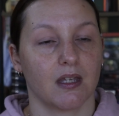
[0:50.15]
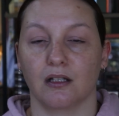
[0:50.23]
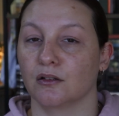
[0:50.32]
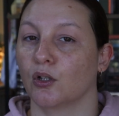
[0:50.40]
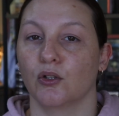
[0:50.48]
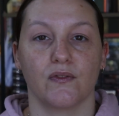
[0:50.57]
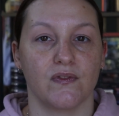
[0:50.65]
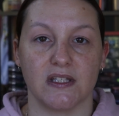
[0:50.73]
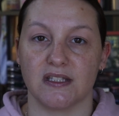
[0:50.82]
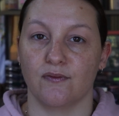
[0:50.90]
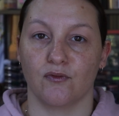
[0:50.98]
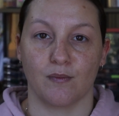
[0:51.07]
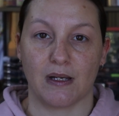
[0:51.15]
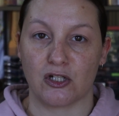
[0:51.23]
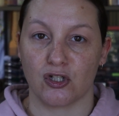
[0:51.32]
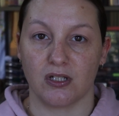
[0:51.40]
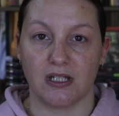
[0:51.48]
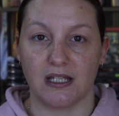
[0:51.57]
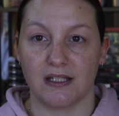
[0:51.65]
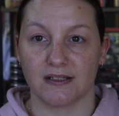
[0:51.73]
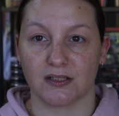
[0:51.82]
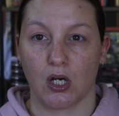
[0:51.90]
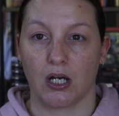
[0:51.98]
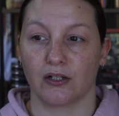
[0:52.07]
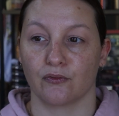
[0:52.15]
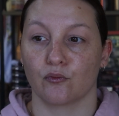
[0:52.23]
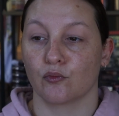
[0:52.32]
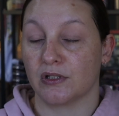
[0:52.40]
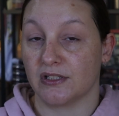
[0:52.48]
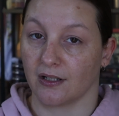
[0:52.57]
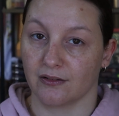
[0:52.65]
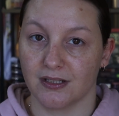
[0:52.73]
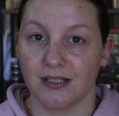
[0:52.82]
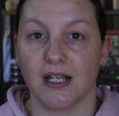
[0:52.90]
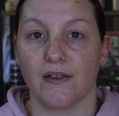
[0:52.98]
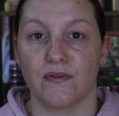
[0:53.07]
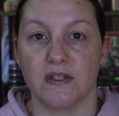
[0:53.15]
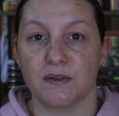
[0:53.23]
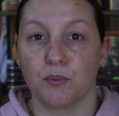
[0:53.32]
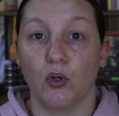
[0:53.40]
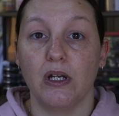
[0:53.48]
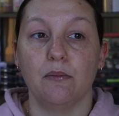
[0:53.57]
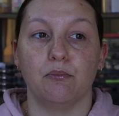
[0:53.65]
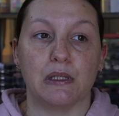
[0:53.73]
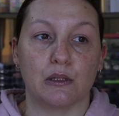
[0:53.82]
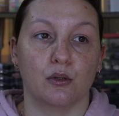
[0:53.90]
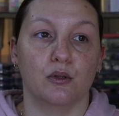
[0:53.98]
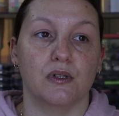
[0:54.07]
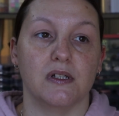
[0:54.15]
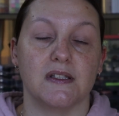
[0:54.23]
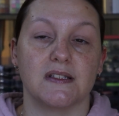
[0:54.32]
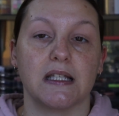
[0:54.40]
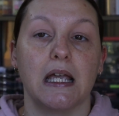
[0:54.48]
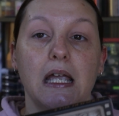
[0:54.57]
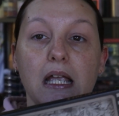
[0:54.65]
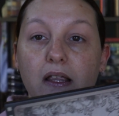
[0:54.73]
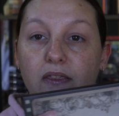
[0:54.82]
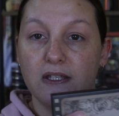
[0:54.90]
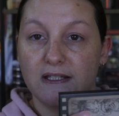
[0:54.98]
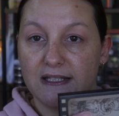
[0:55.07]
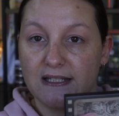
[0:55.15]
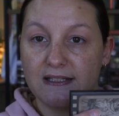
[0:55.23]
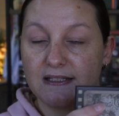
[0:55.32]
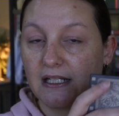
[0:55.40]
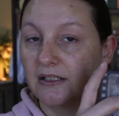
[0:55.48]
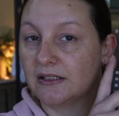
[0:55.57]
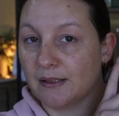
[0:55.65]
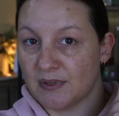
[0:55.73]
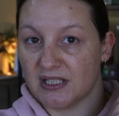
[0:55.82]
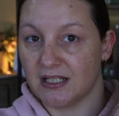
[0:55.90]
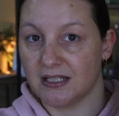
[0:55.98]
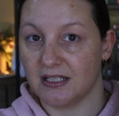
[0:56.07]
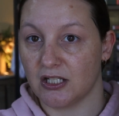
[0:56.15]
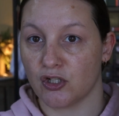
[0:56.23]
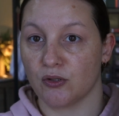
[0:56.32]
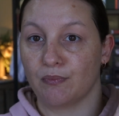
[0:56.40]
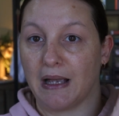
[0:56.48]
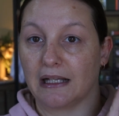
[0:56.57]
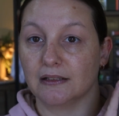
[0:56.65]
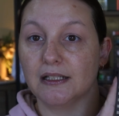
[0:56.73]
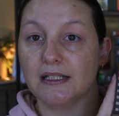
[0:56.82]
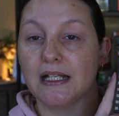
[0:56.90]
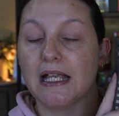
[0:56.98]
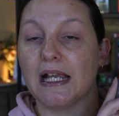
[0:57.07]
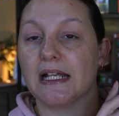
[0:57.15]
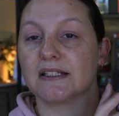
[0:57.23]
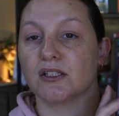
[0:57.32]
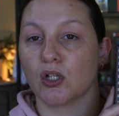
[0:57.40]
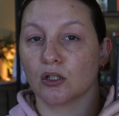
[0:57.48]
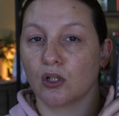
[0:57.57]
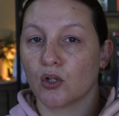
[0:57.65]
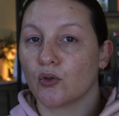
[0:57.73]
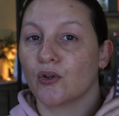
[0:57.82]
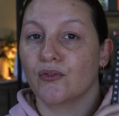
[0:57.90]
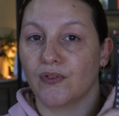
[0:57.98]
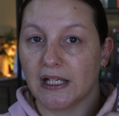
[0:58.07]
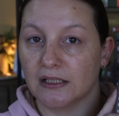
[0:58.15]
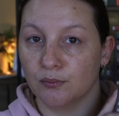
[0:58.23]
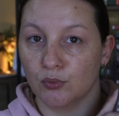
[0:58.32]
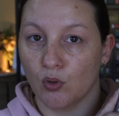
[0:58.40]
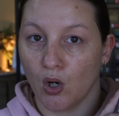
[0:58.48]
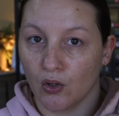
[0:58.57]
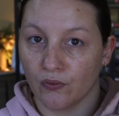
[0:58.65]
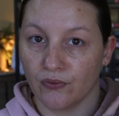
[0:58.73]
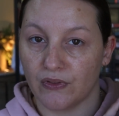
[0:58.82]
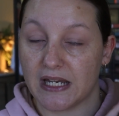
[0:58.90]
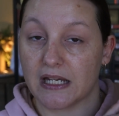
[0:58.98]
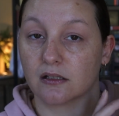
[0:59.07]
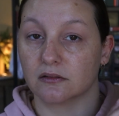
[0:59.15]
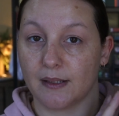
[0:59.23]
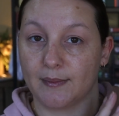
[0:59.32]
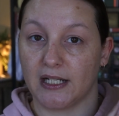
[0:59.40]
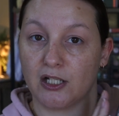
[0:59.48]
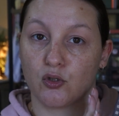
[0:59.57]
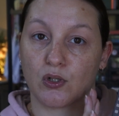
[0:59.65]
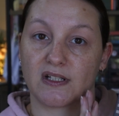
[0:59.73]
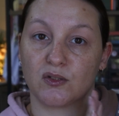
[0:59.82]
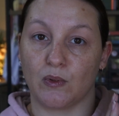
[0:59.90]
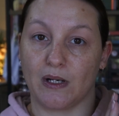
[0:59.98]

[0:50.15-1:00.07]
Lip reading: a lot of this information is kind of redundant at this point because this is a limited edition palette. It's no longer available on the Glaminatrix